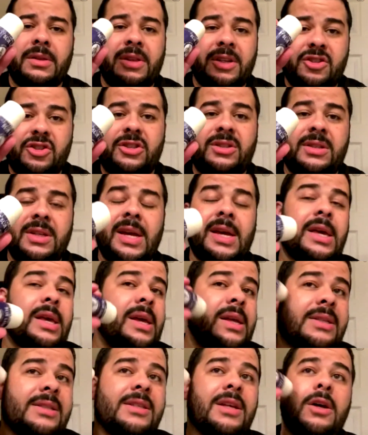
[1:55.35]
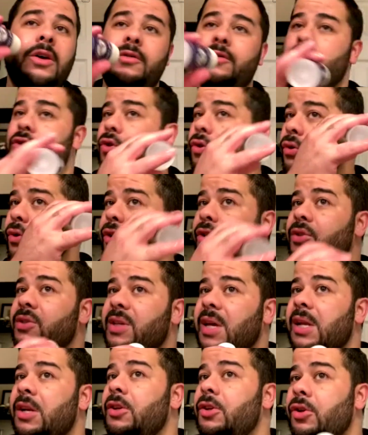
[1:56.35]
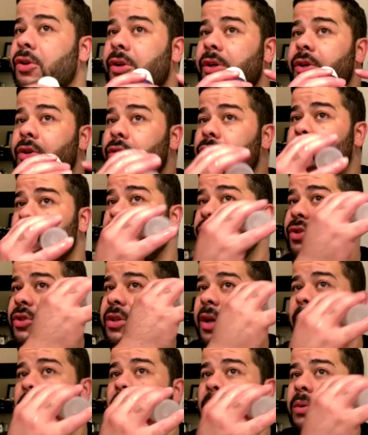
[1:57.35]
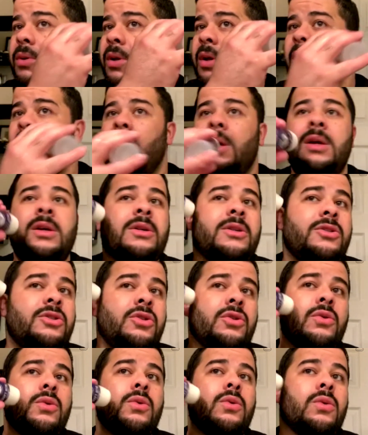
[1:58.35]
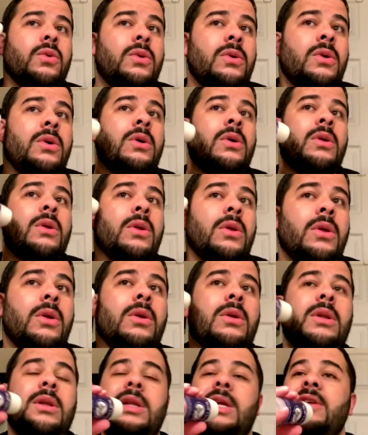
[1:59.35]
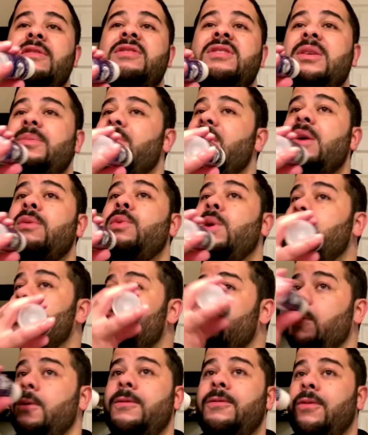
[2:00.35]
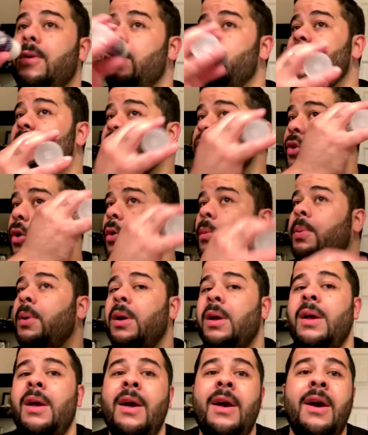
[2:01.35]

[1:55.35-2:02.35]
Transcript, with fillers: stick itself to your skin, and you're going to use your stubble to leave some of that residue from the soap